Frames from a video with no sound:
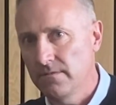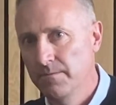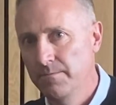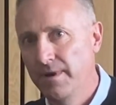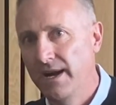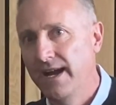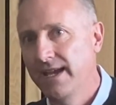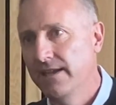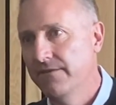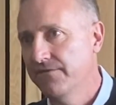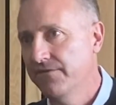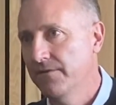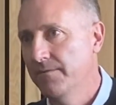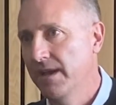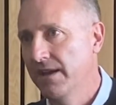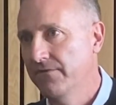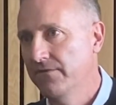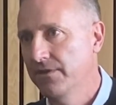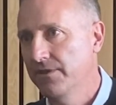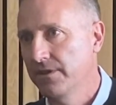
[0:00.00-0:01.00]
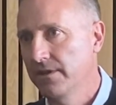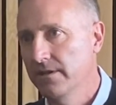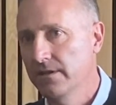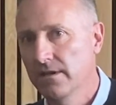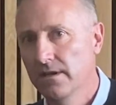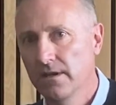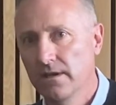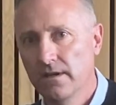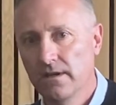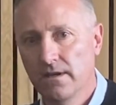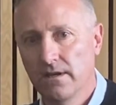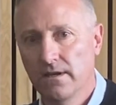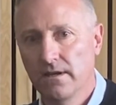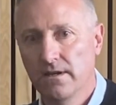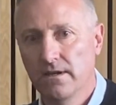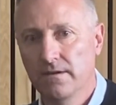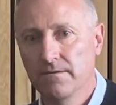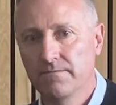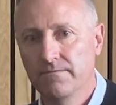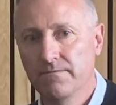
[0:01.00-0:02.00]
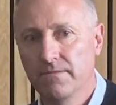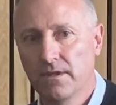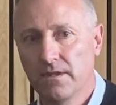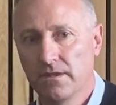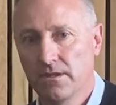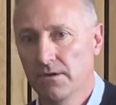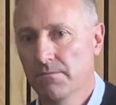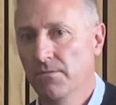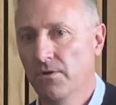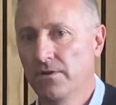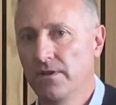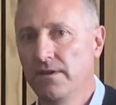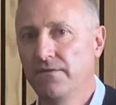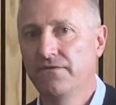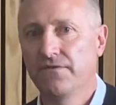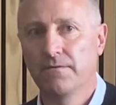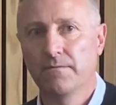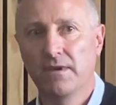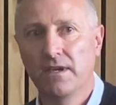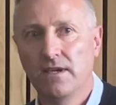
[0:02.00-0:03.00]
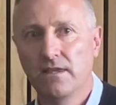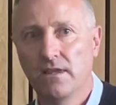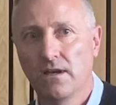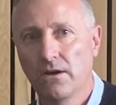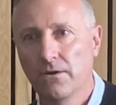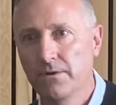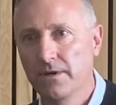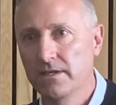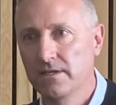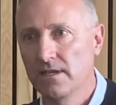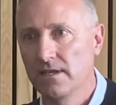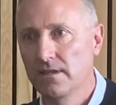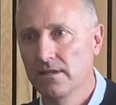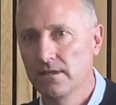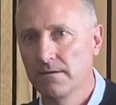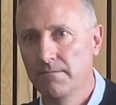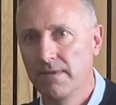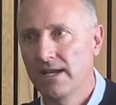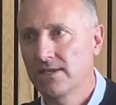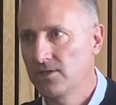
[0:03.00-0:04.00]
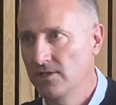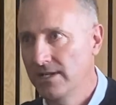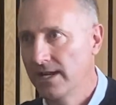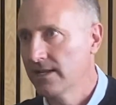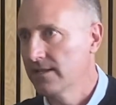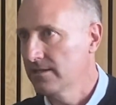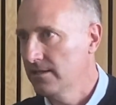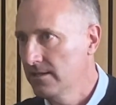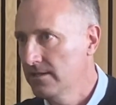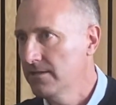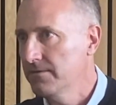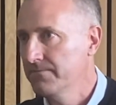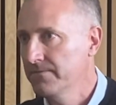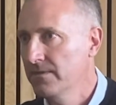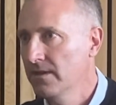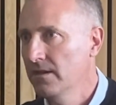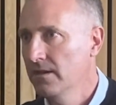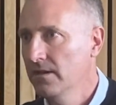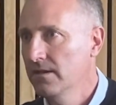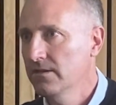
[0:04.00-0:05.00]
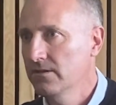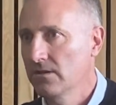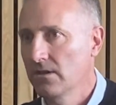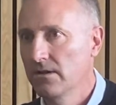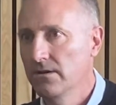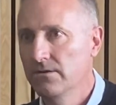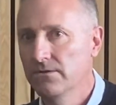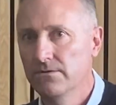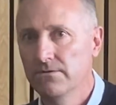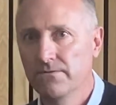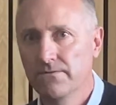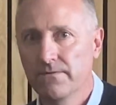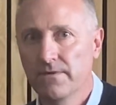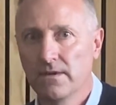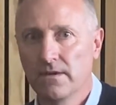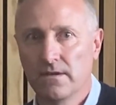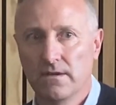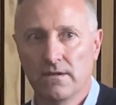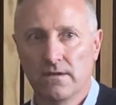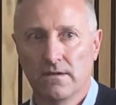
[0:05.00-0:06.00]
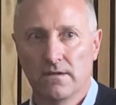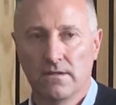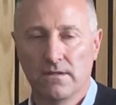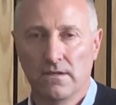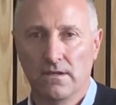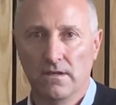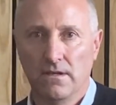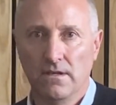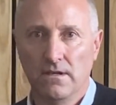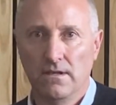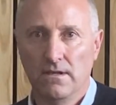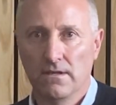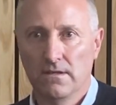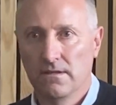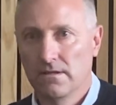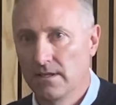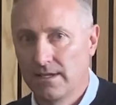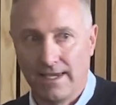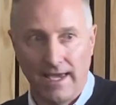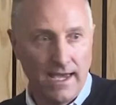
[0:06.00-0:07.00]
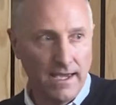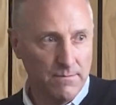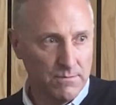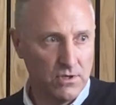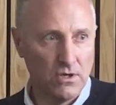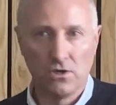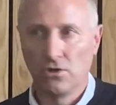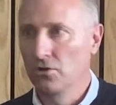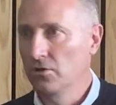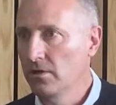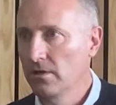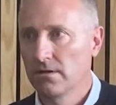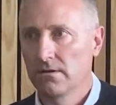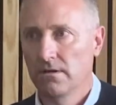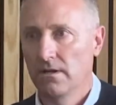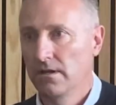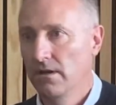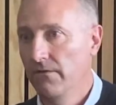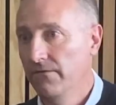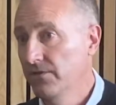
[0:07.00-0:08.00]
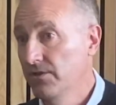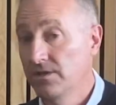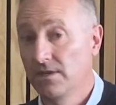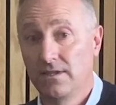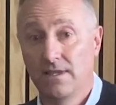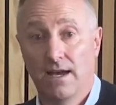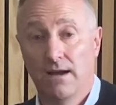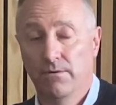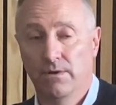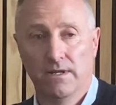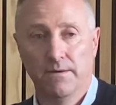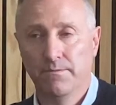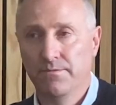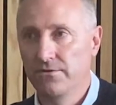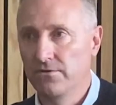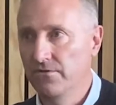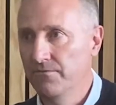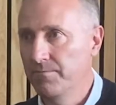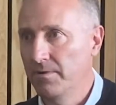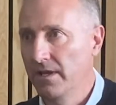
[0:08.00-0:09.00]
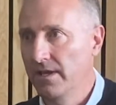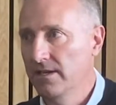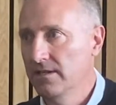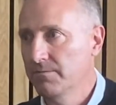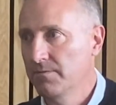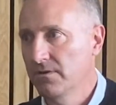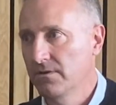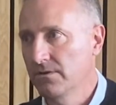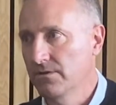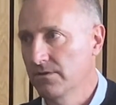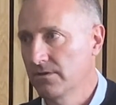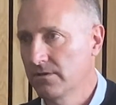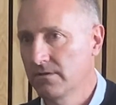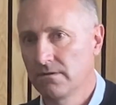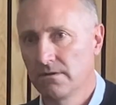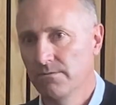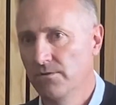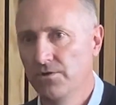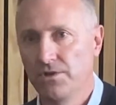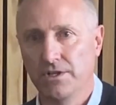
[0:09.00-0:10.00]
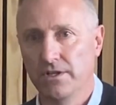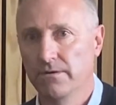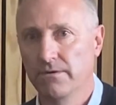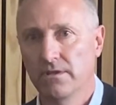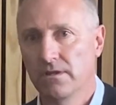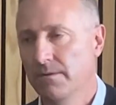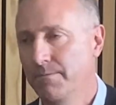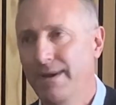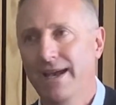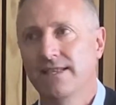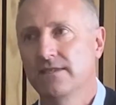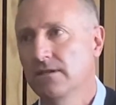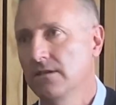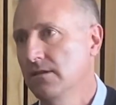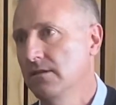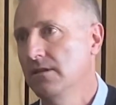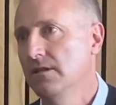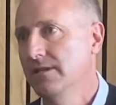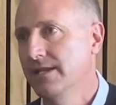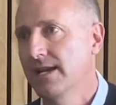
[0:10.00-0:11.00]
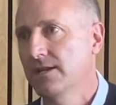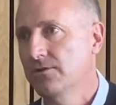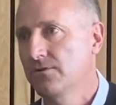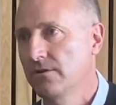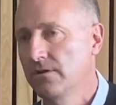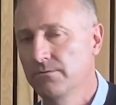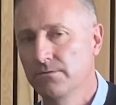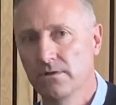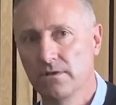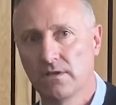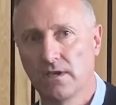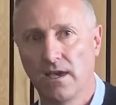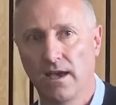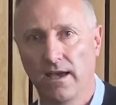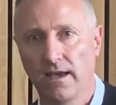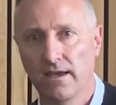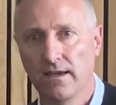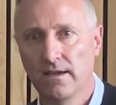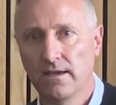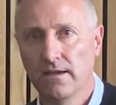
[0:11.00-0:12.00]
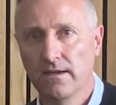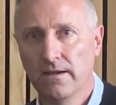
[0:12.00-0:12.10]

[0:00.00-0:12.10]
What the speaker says: buy-in from everything. The money for me, though, is in the match analysis. So the games are good, and obviously that will improve players, because the more you do it, the better you naturally will get.